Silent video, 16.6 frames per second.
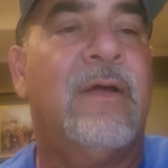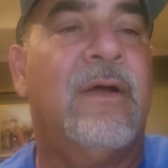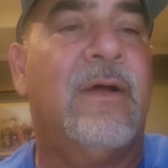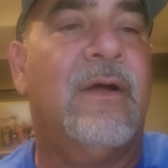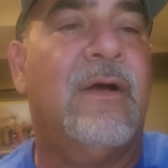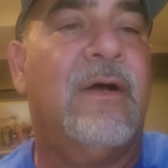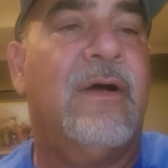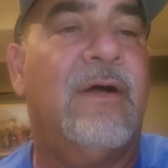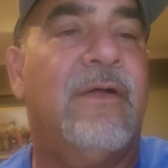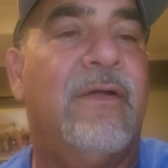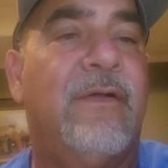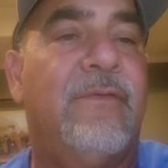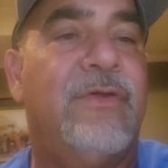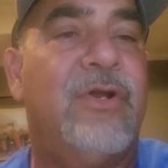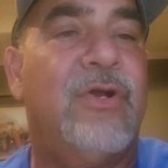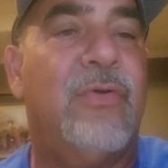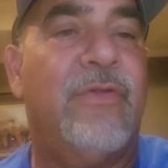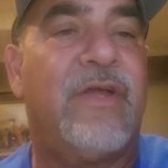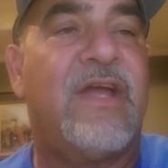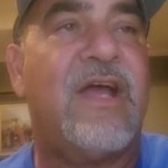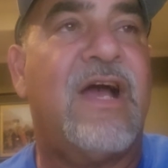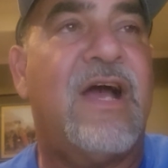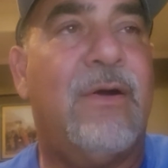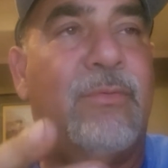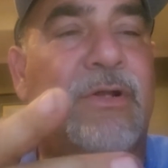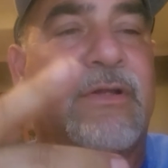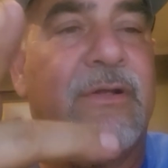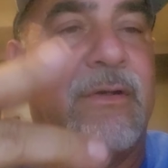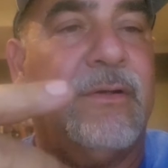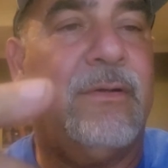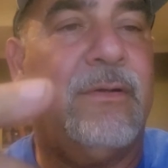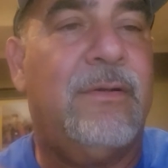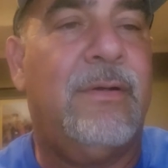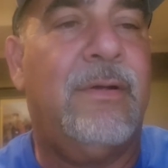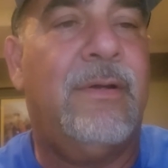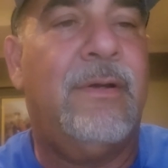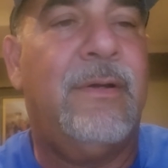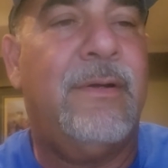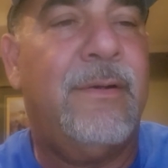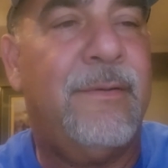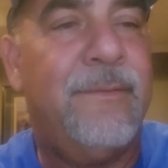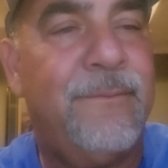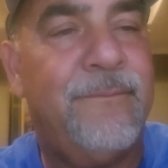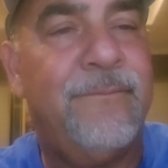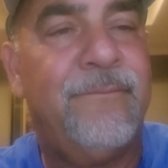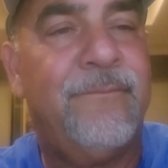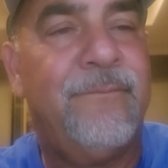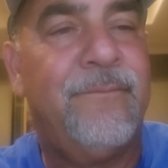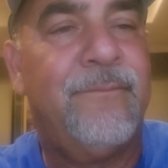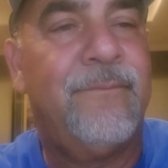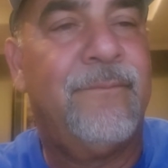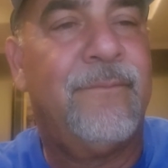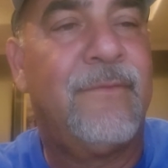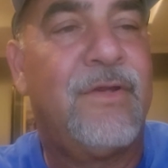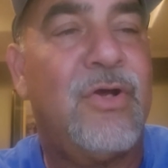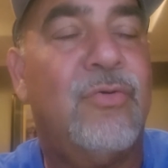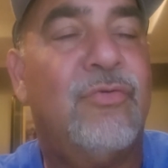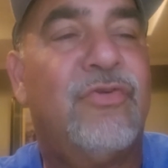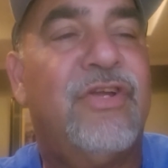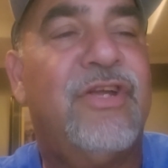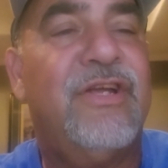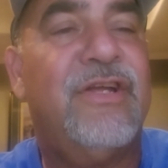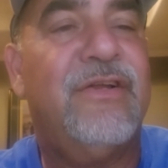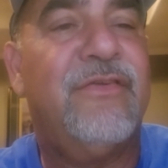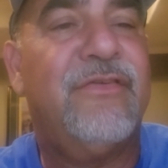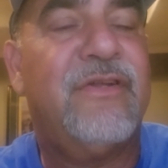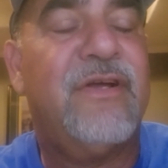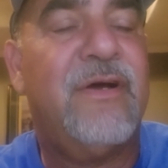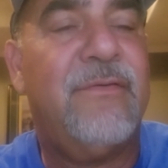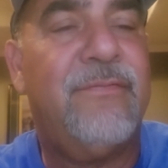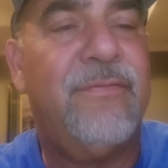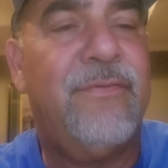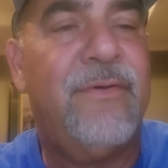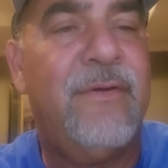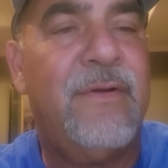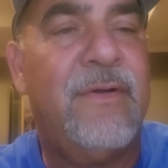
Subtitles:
You know, the guy with the goatee and stuff.